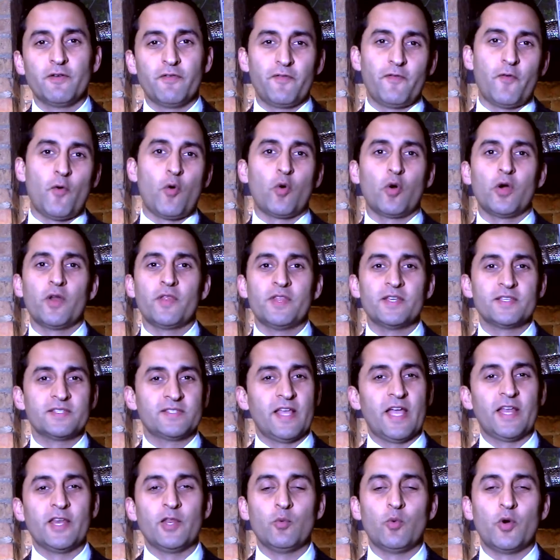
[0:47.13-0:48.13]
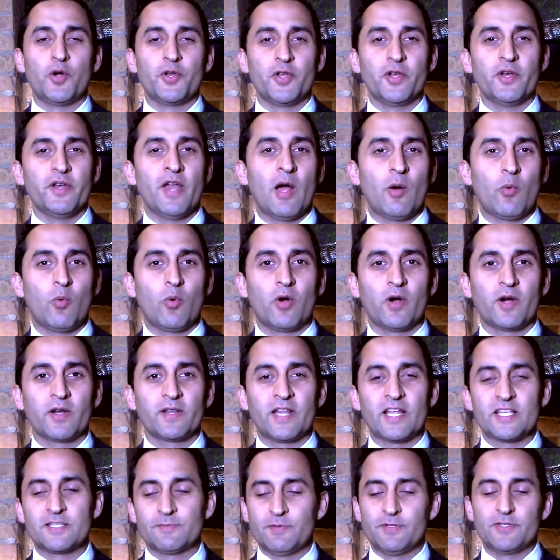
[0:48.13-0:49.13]
forward this to anyone in your network
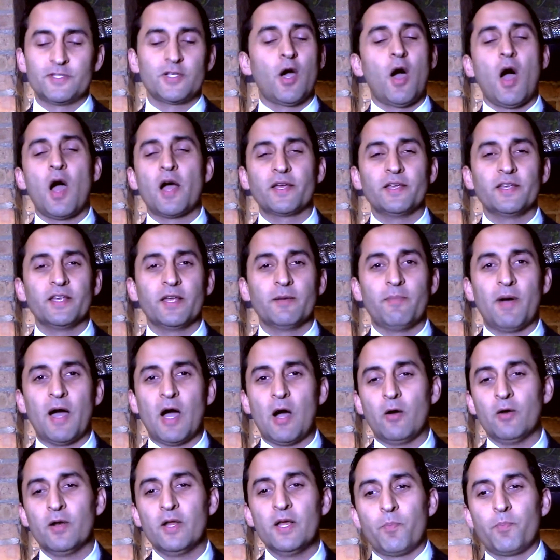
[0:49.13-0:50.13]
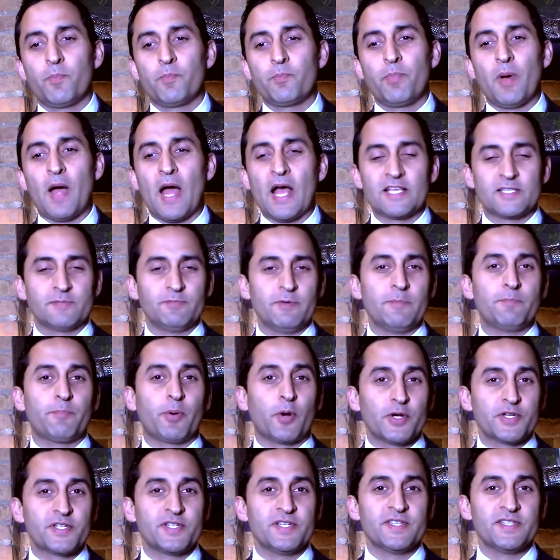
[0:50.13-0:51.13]
that's been talking about possibly
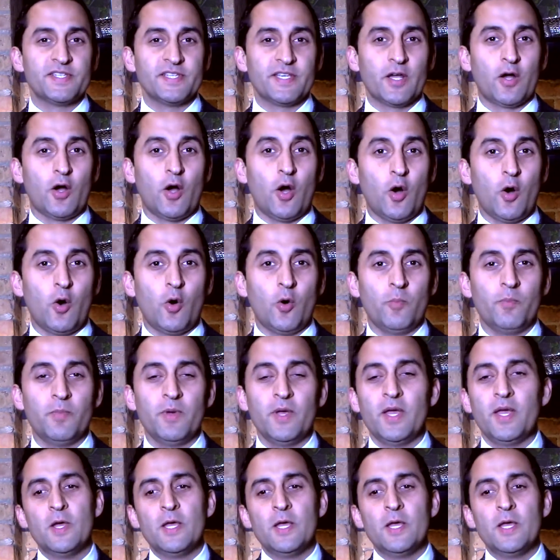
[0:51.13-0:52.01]
purchasing a home.